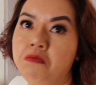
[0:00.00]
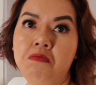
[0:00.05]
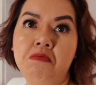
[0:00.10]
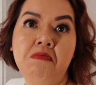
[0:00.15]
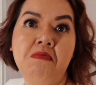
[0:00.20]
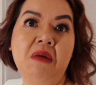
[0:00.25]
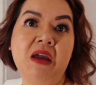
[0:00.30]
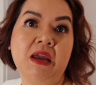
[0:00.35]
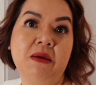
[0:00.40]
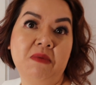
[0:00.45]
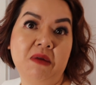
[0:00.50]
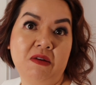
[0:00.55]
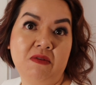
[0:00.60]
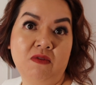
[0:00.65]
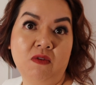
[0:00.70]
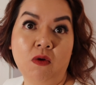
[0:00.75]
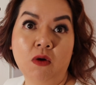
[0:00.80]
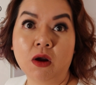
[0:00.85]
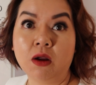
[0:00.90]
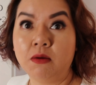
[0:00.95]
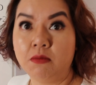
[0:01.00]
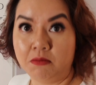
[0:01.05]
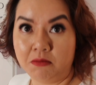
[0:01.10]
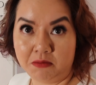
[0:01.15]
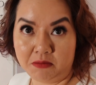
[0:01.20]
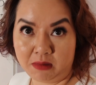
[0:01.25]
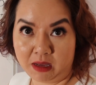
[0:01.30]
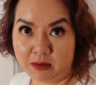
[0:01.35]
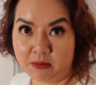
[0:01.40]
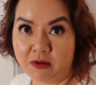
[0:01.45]
maybe 4,
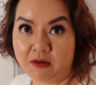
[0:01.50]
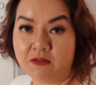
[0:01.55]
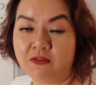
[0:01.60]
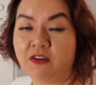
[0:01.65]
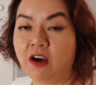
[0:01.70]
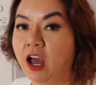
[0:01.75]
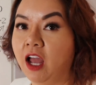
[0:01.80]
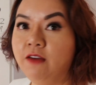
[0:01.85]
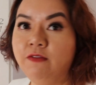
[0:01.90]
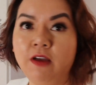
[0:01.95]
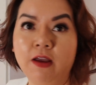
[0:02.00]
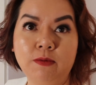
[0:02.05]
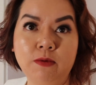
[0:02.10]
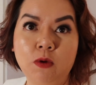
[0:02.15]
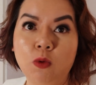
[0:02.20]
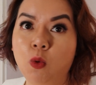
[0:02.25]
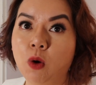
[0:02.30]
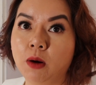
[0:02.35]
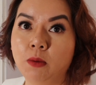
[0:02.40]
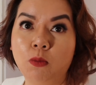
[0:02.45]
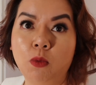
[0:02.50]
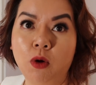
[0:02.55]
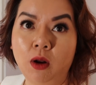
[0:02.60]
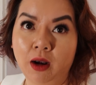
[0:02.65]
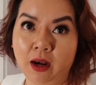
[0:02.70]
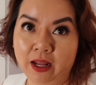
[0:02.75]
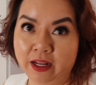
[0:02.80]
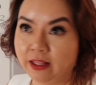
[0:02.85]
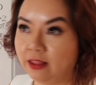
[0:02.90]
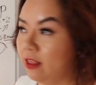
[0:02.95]
maybe 5 if you want more
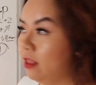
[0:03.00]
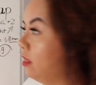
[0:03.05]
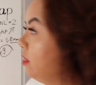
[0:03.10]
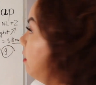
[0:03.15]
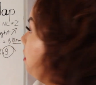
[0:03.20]
length in